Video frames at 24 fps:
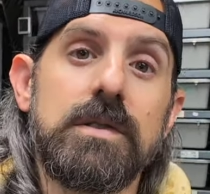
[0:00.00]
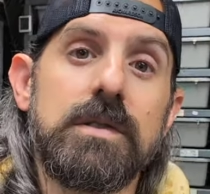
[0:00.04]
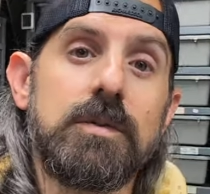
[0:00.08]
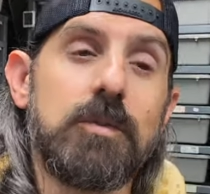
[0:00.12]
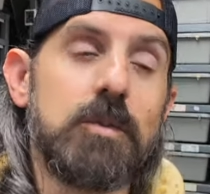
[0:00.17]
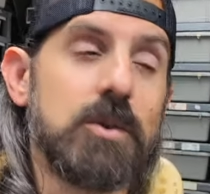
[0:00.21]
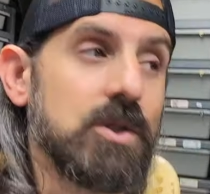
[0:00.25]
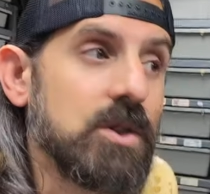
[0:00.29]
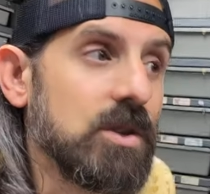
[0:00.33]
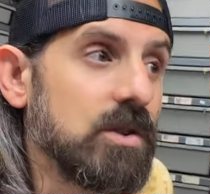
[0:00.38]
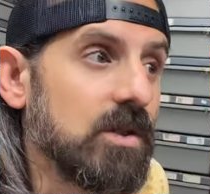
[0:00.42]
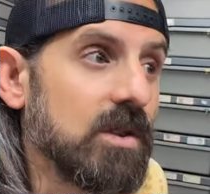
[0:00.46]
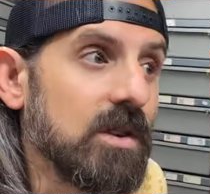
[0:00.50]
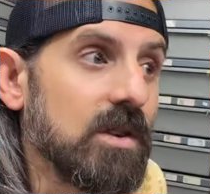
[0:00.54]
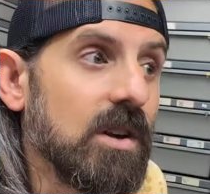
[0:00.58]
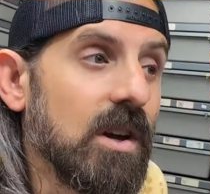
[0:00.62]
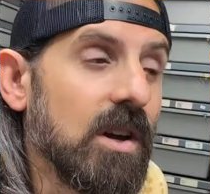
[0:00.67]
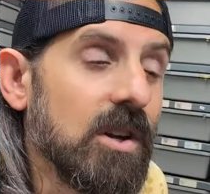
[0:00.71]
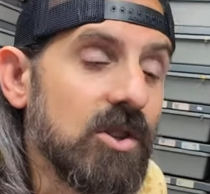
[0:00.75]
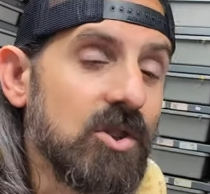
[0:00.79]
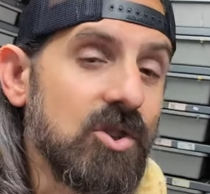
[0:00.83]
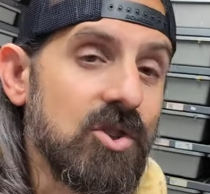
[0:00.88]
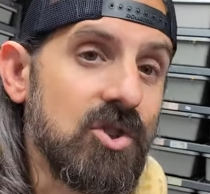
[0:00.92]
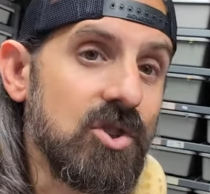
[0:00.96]
which is
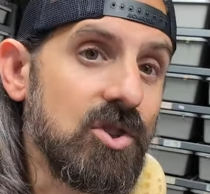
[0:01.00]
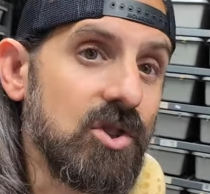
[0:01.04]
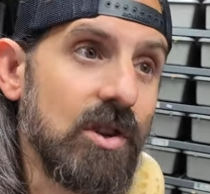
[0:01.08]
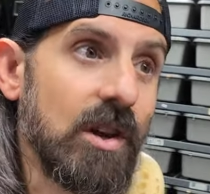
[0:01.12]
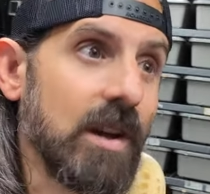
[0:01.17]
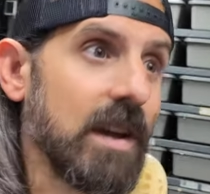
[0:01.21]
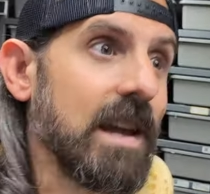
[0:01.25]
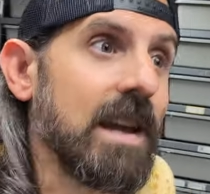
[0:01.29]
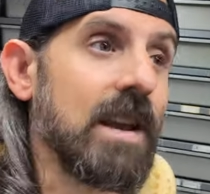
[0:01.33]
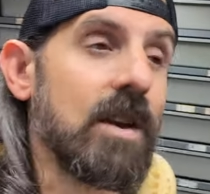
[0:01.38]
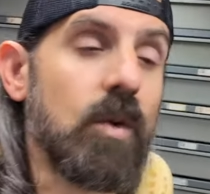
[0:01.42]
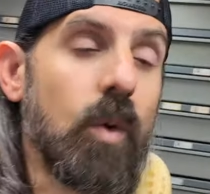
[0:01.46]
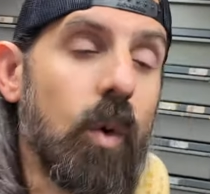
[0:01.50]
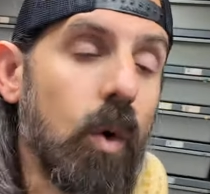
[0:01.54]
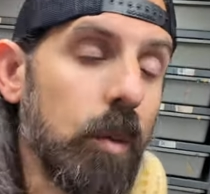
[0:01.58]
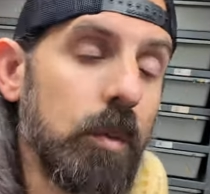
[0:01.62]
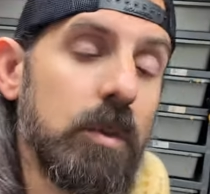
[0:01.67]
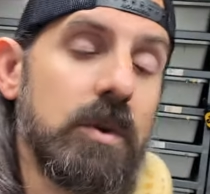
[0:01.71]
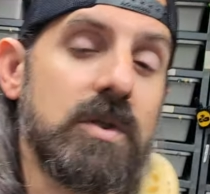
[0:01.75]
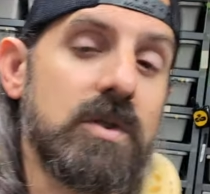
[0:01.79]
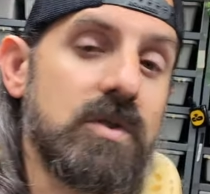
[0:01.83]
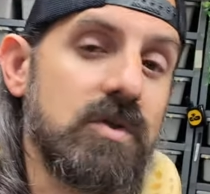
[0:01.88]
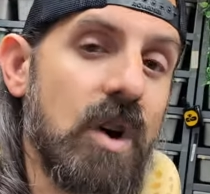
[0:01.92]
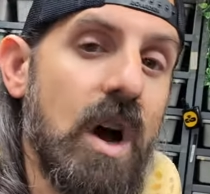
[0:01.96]
an
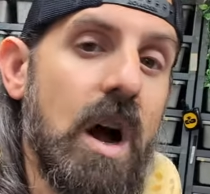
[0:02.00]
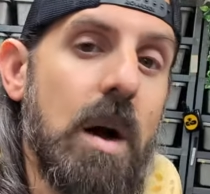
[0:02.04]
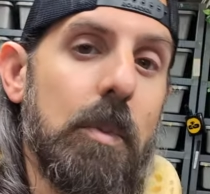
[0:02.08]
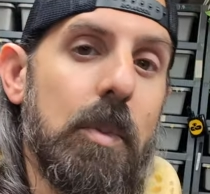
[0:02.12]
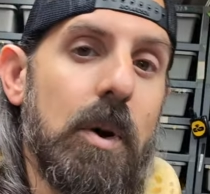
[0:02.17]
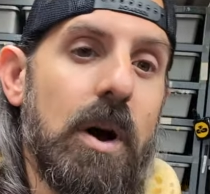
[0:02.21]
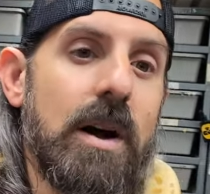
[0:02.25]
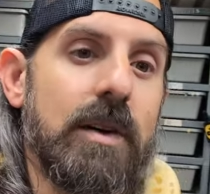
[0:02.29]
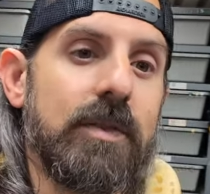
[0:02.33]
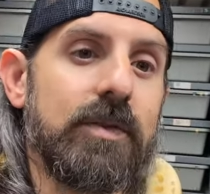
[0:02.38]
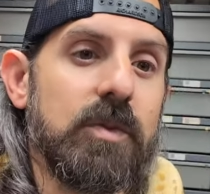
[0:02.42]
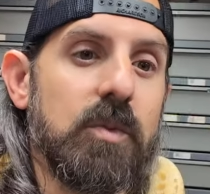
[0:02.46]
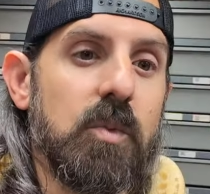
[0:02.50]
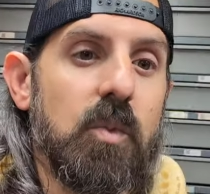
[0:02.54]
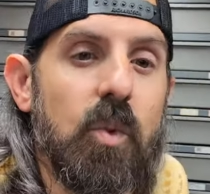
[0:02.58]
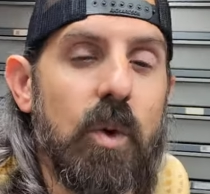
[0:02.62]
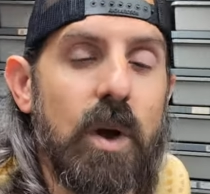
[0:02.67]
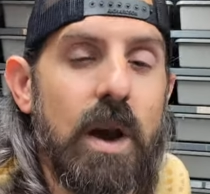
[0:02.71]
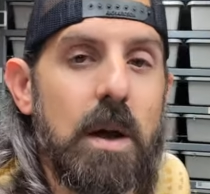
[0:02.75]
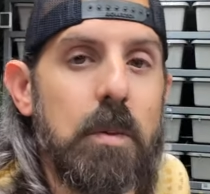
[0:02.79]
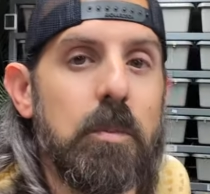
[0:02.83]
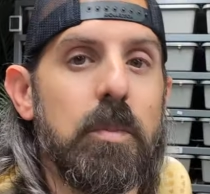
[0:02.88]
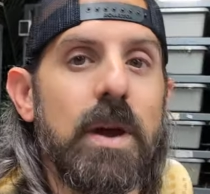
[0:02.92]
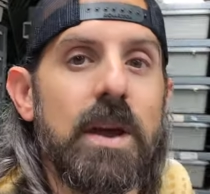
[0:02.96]
enormous drop off from
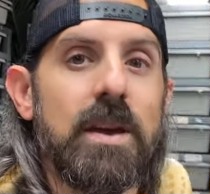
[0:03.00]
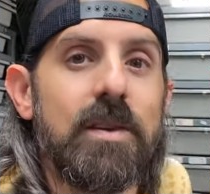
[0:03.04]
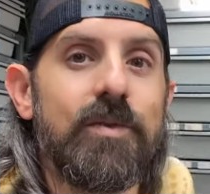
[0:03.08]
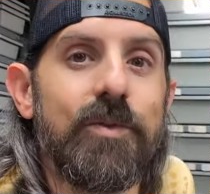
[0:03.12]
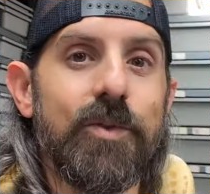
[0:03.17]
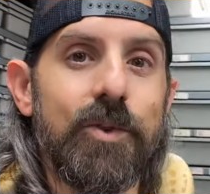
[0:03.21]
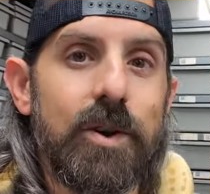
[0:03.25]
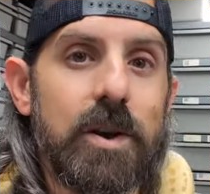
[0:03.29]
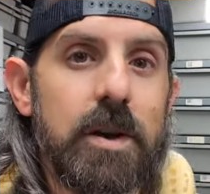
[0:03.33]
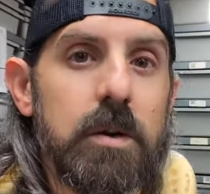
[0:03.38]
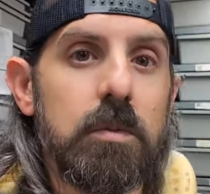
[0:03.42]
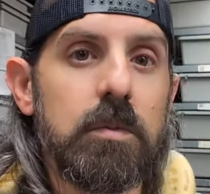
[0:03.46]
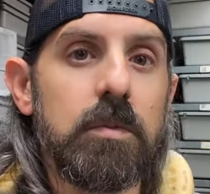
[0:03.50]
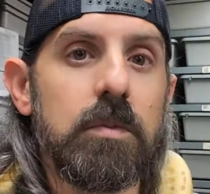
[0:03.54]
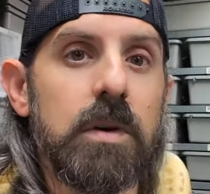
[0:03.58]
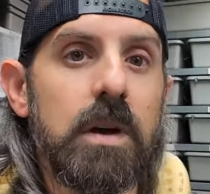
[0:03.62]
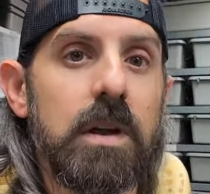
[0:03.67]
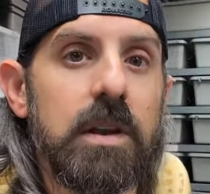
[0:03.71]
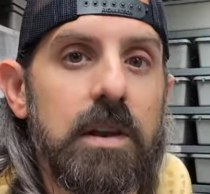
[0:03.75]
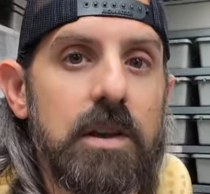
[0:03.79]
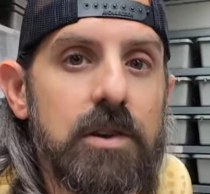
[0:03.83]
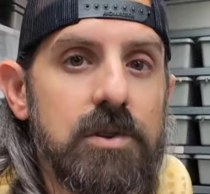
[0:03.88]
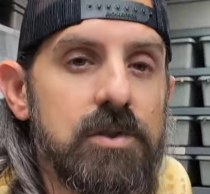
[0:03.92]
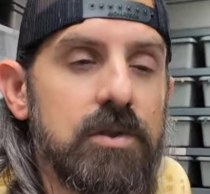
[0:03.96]
what I paid for him
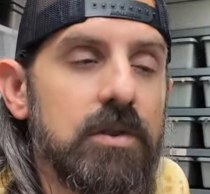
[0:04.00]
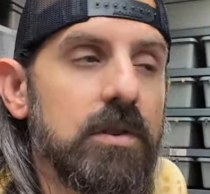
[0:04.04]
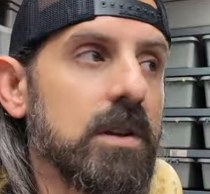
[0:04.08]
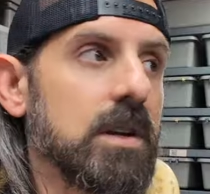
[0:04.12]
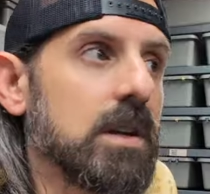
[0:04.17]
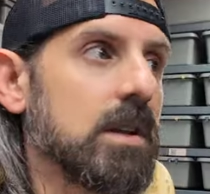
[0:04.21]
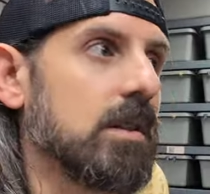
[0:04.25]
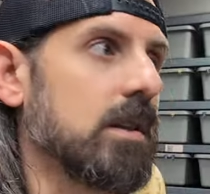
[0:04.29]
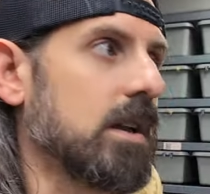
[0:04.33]
initially.